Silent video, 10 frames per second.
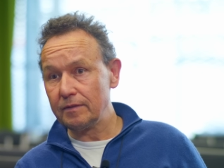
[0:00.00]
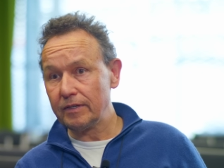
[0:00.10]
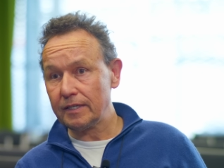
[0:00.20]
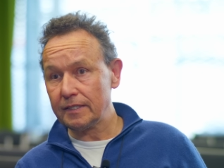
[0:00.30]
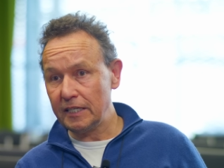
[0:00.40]

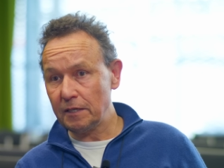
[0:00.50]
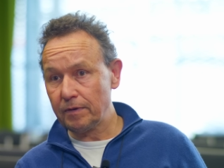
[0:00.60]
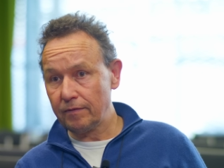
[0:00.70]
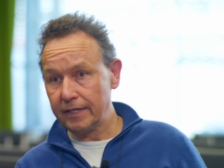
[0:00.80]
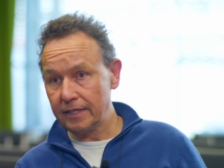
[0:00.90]
For
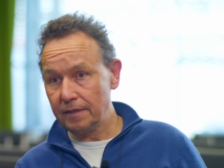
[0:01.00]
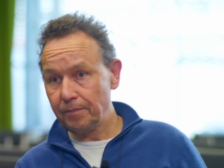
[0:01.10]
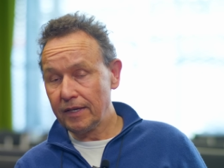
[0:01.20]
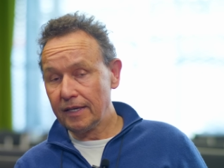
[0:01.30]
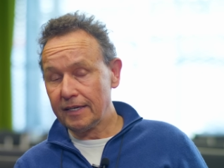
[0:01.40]
artists who
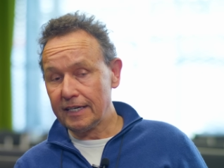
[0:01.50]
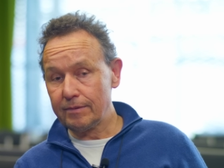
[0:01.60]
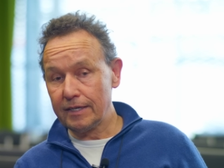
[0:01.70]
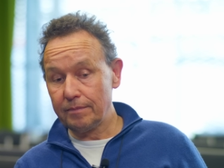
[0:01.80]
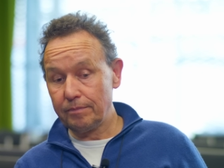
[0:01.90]
paint their
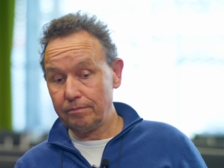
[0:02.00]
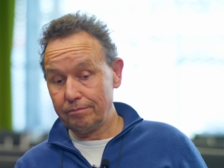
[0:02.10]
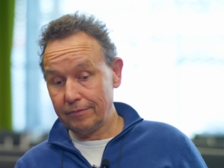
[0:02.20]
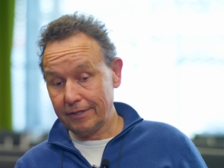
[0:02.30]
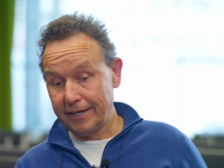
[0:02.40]
own
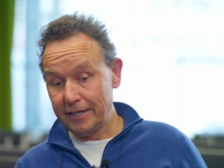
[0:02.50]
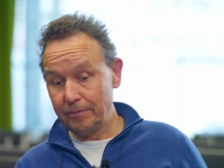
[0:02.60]
portraits,